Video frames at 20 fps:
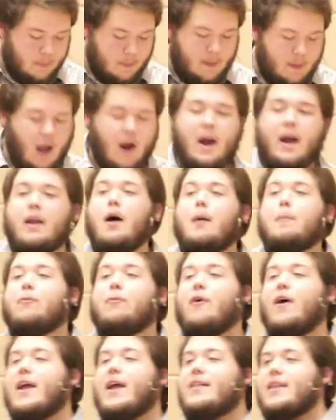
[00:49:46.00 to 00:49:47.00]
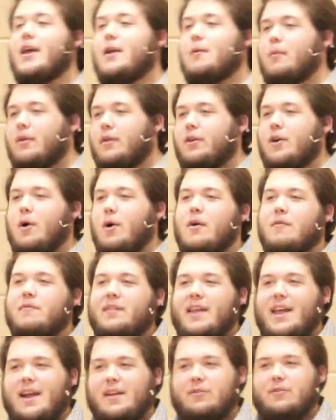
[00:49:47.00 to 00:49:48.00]
All right, I'll pray and then we'll go over
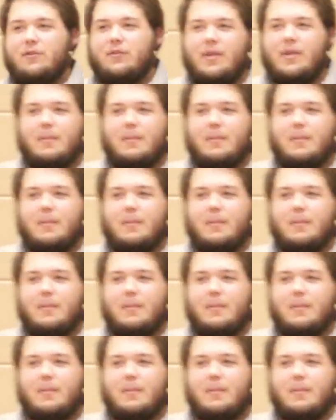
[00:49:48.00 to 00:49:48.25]
the answers to the